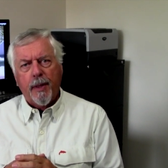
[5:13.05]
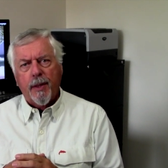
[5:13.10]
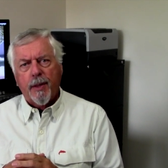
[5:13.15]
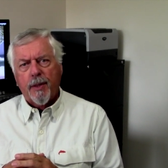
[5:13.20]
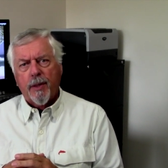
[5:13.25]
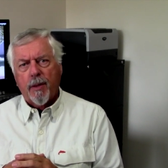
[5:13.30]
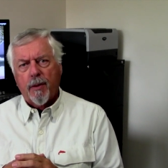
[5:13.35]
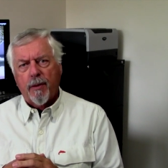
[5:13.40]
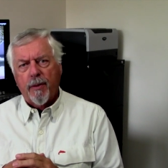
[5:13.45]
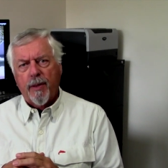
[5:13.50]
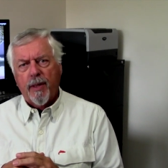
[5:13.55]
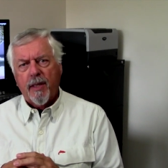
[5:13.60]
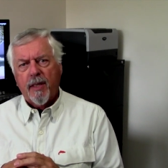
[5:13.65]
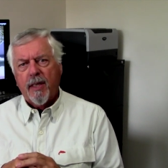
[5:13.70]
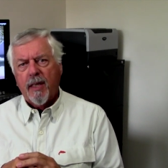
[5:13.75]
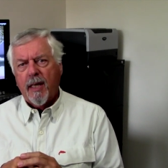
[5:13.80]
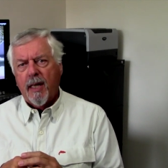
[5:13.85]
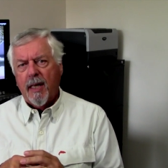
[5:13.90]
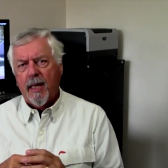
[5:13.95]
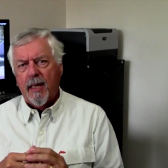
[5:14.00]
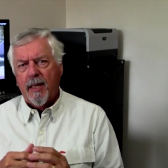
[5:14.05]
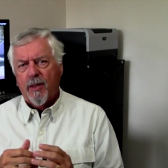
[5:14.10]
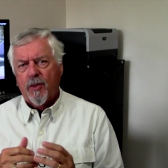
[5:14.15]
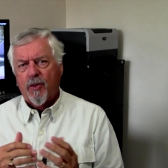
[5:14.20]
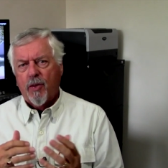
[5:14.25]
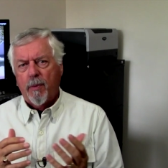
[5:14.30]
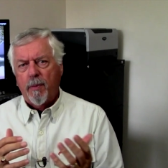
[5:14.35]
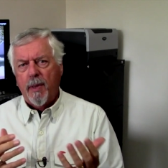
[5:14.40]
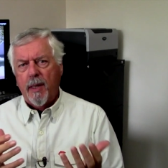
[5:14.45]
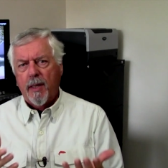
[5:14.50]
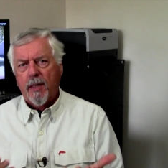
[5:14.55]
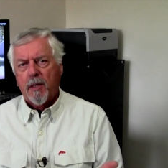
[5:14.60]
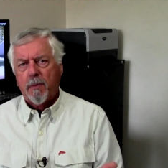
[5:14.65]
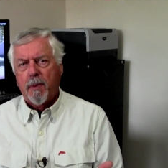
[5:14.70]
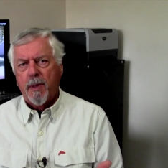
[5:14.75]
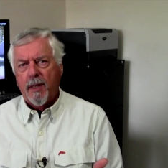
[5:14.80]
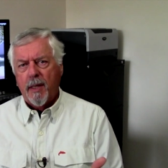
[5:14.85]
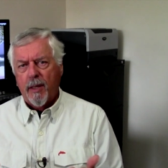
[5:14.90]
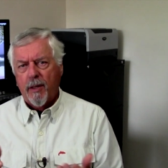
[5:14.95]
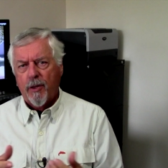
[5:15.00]
So this thing has tremendous
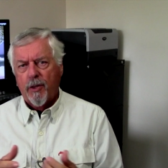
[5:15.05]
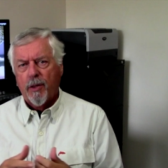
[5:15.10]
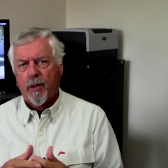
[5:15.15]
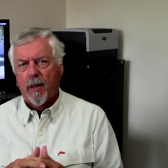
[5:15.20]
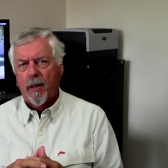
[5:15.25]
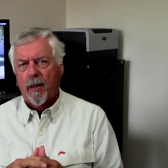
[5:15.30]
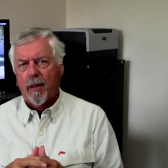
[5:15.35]
potential,